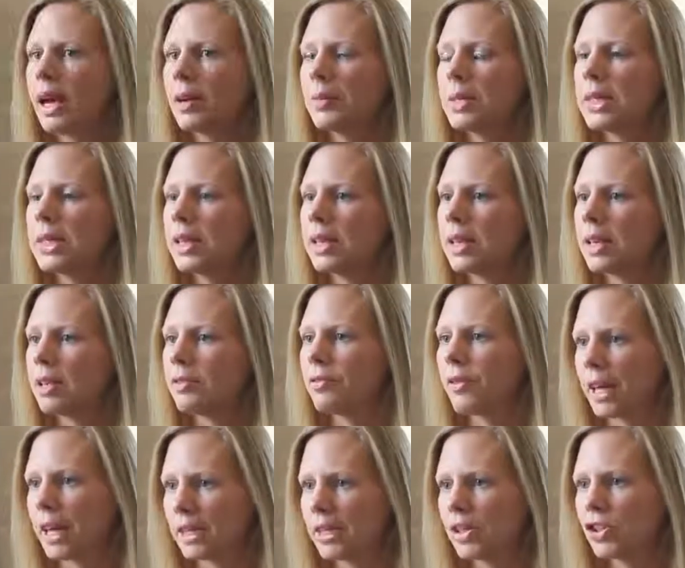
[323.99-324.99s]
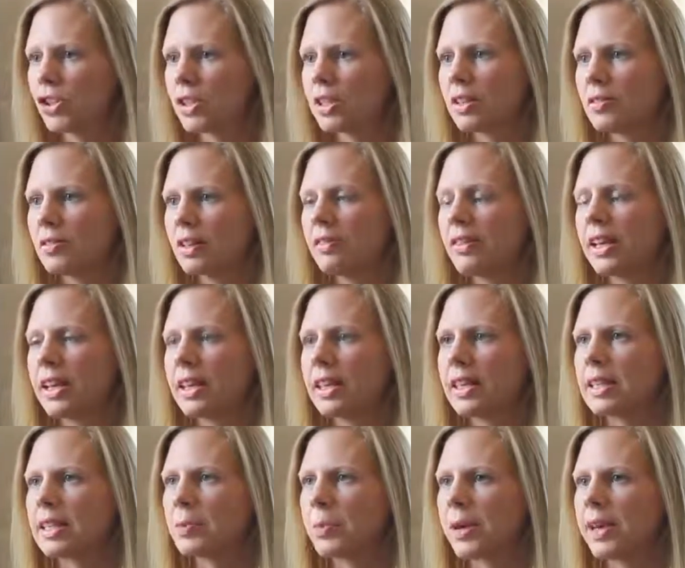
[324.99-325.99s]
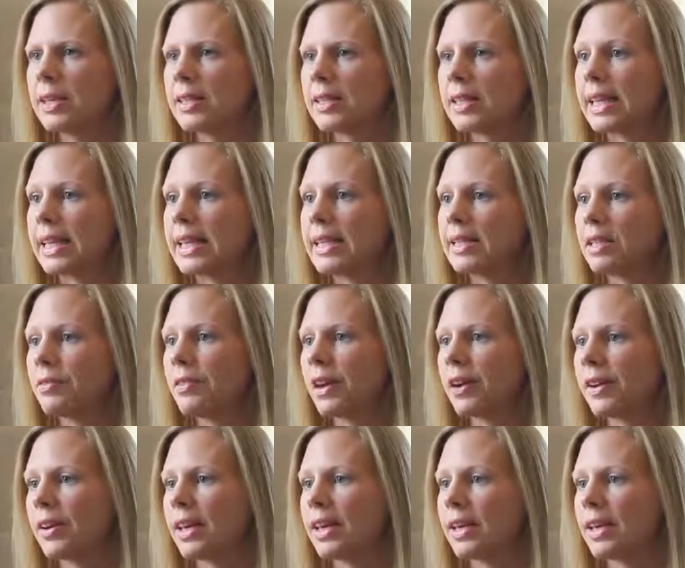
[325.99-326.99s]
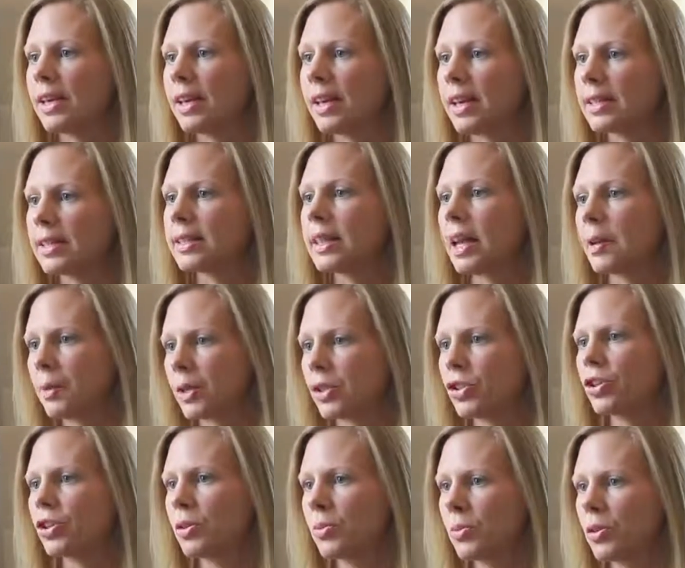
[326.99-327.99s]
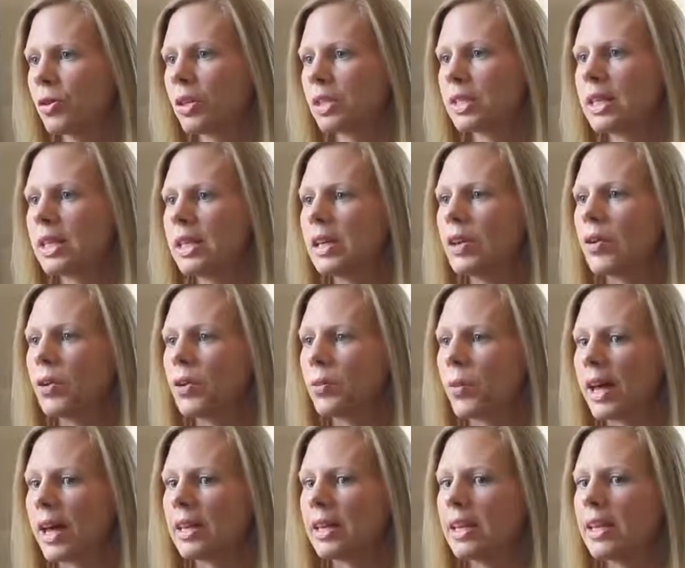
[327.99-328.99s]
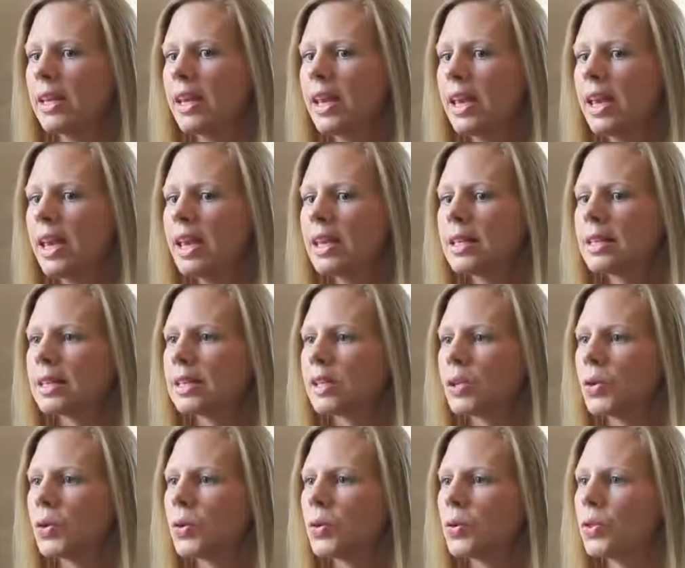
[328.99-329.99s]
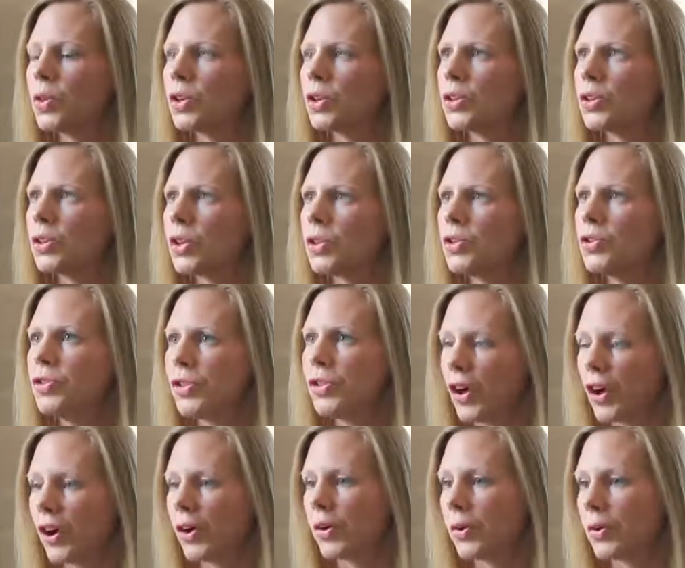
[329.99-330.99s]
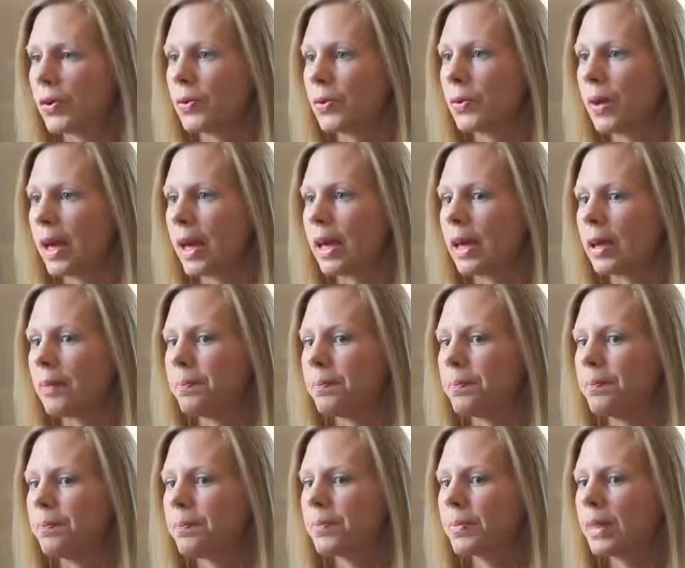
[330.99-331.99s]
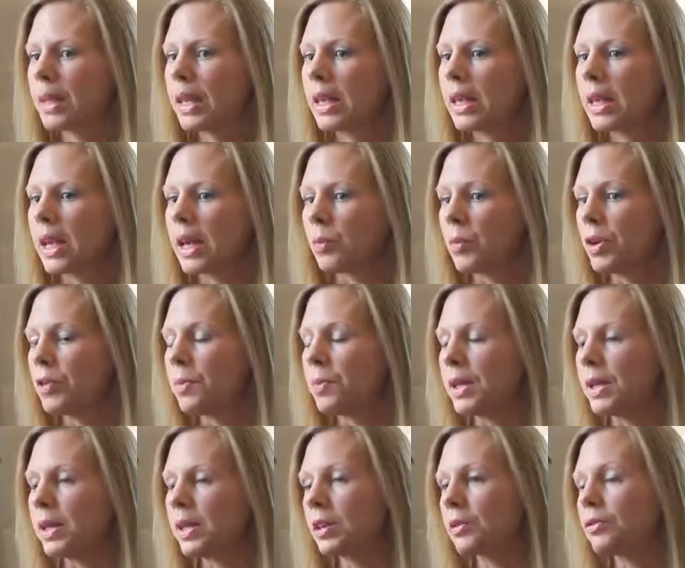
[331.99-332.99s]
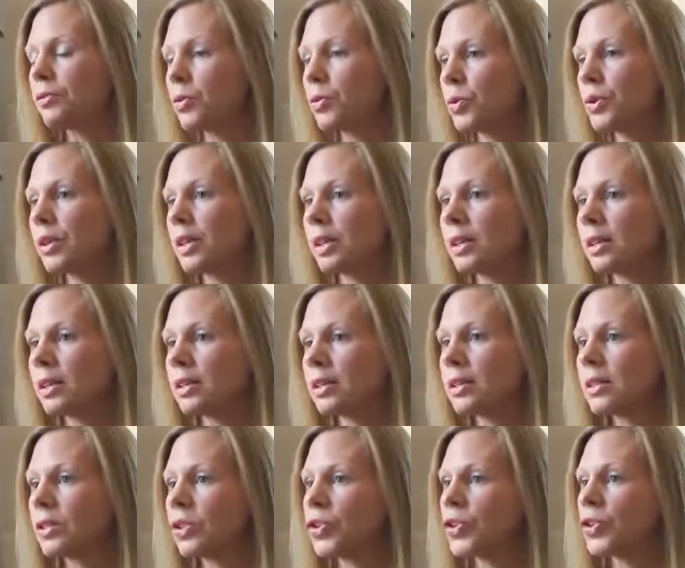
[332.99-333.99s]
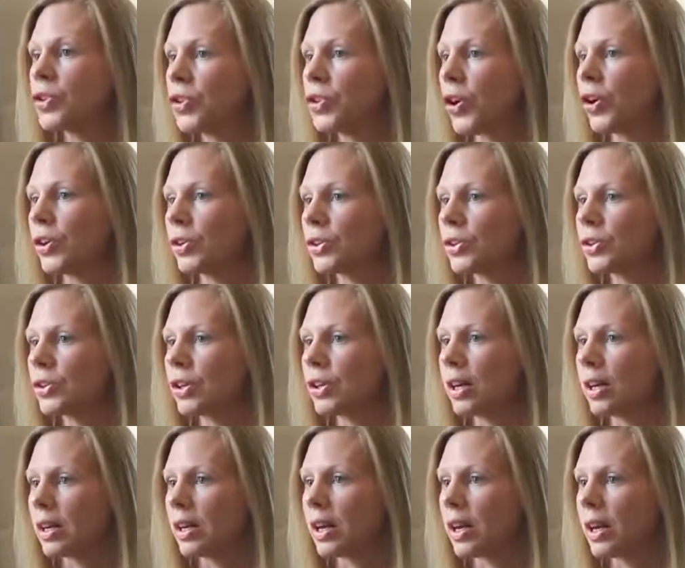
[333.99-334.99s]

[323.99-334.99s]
I would say the advantages of living in the Springs, it is a very established community already. So there's now, and we've been here 4 years, there's not